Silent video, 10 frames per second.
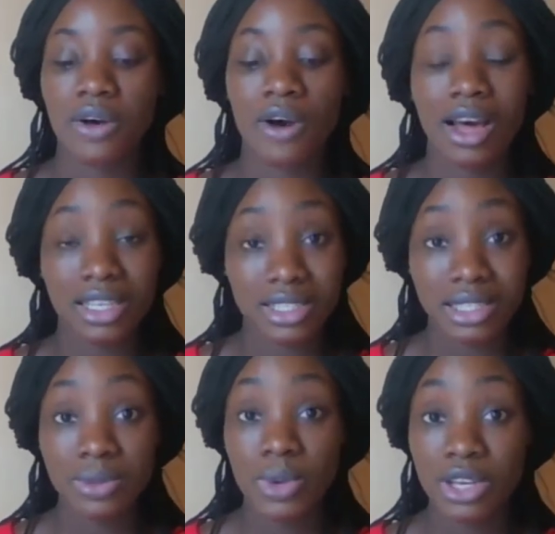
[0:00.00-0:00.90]

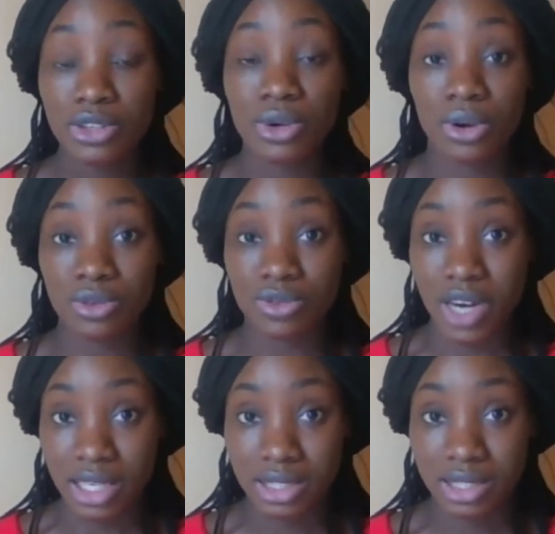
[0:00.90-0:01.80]
Honestly, when you are
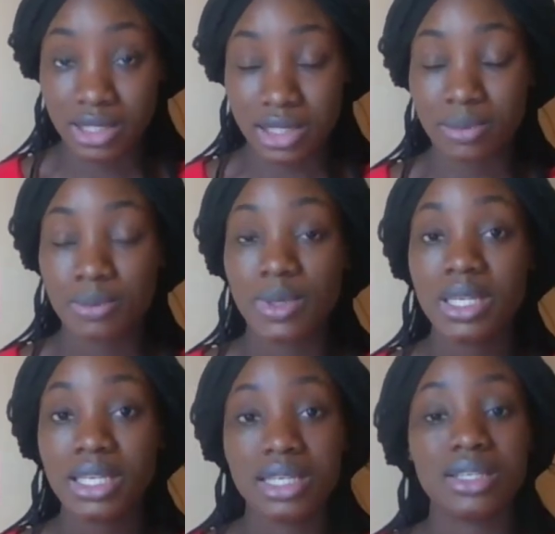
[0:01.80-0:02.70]
writing,
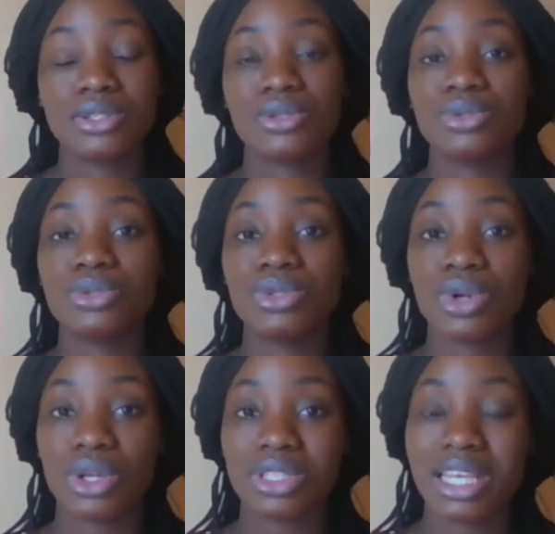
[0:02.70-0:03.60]
please do
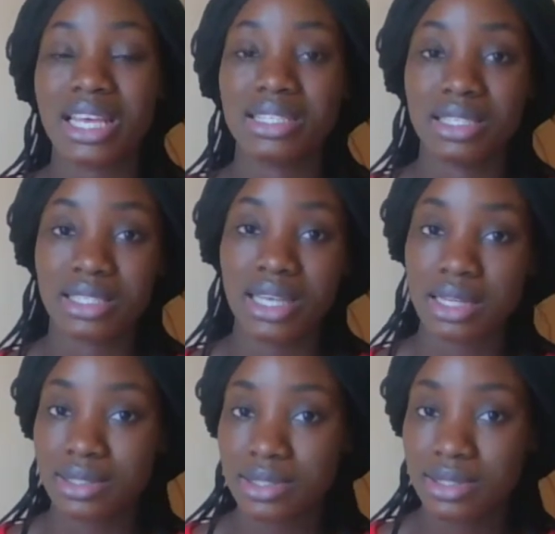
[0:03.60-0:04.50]
not edit at
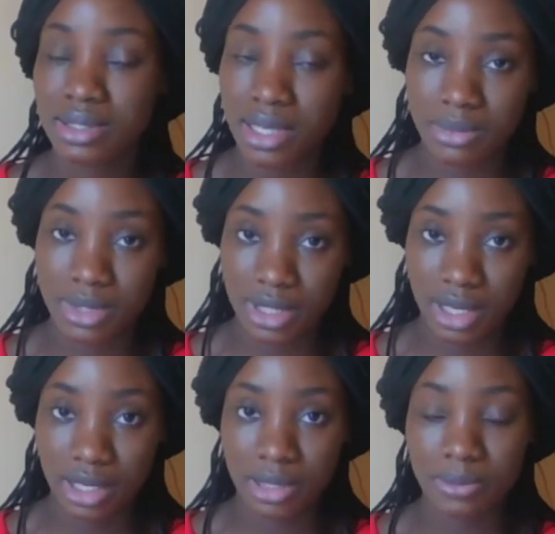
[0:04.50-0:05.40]
the same
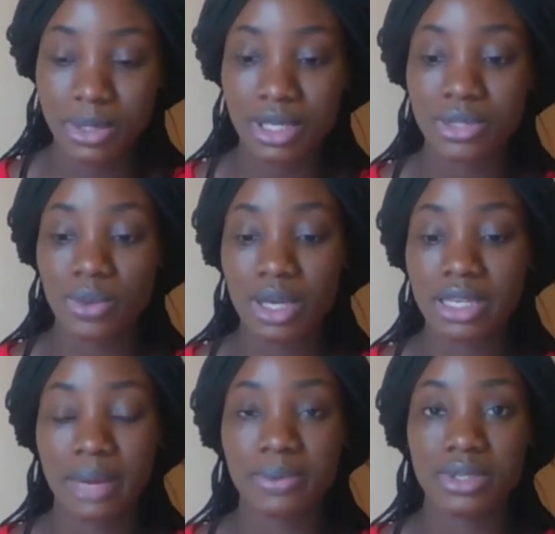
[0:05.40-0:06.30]
time, because what can
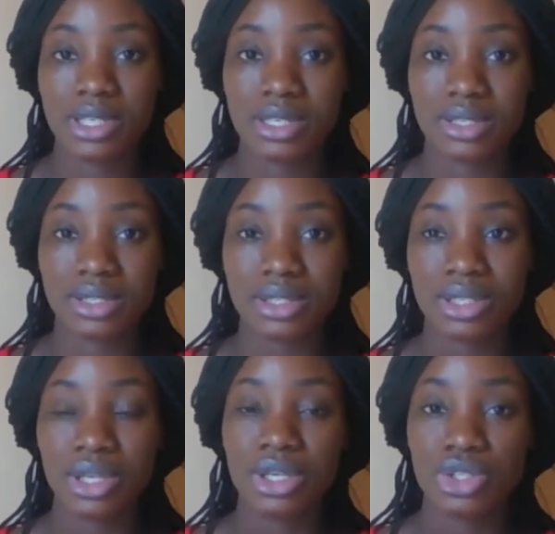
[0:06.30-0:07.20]
happen is
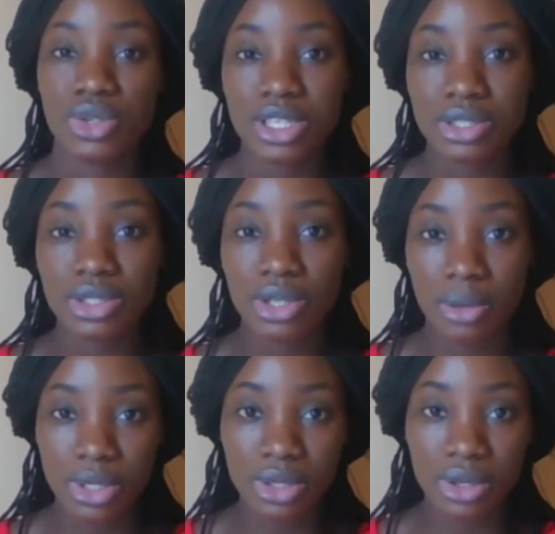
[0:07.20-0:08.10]
you're
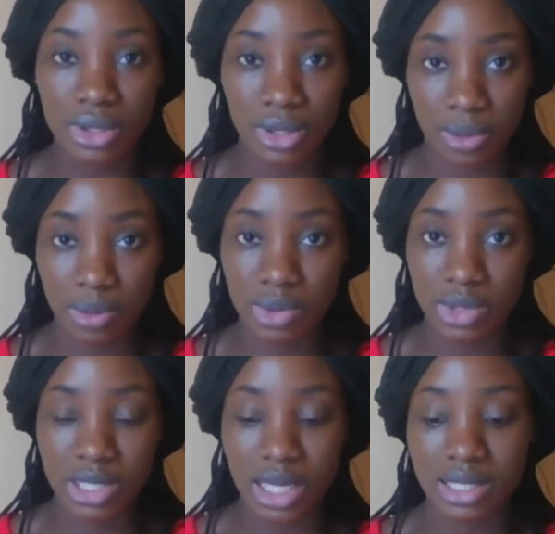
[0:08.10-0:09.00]
disturbing your thought
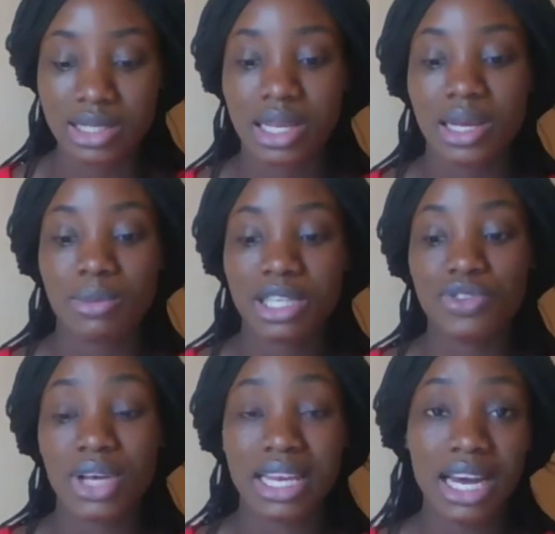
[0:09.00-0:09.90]
process. But if
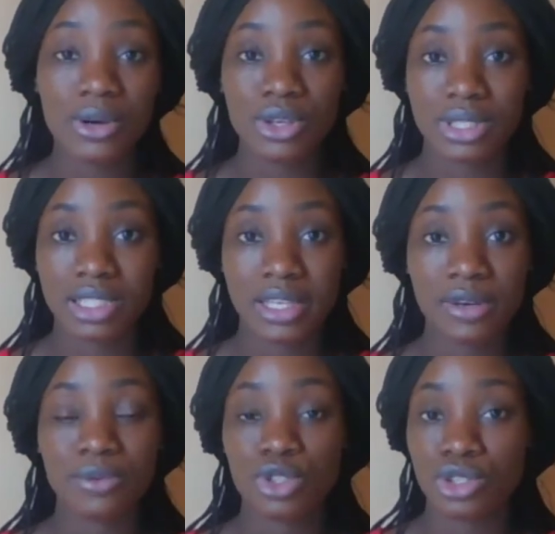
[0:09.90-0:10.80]
you allow
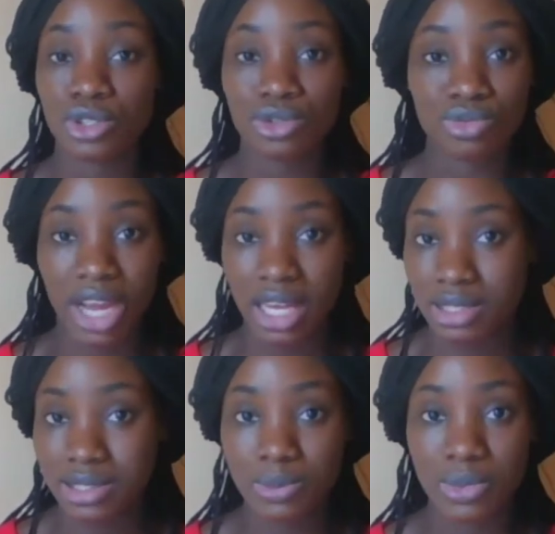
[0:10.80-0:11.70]
yourself just to write
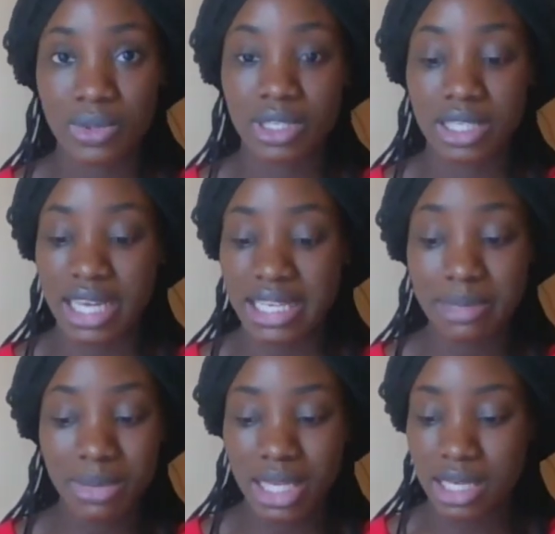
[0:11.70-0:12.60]
smoothly, I didn't
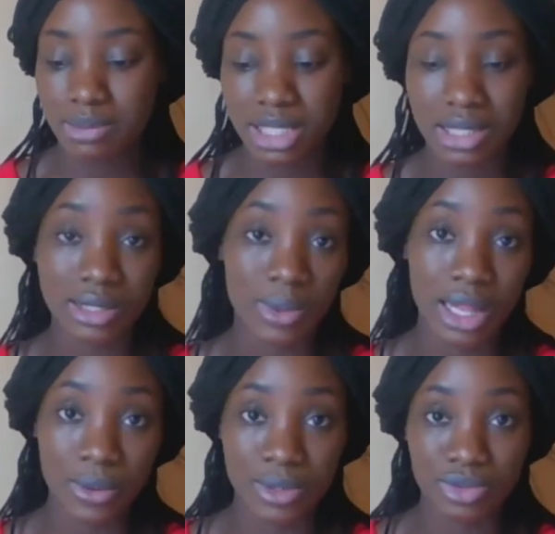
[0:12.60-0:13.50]
make any mistakes
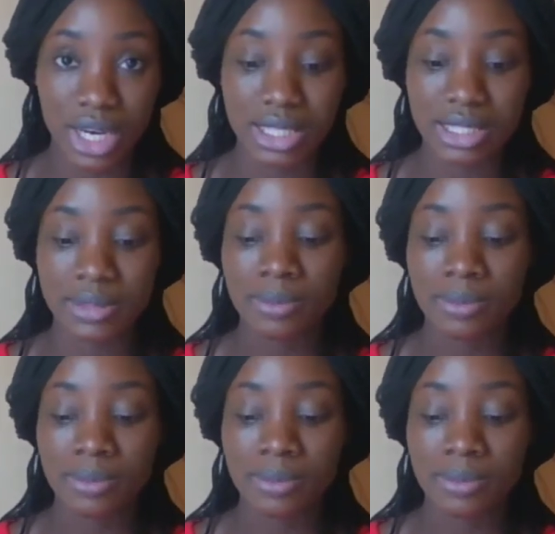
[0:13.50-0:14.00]
while I was writing,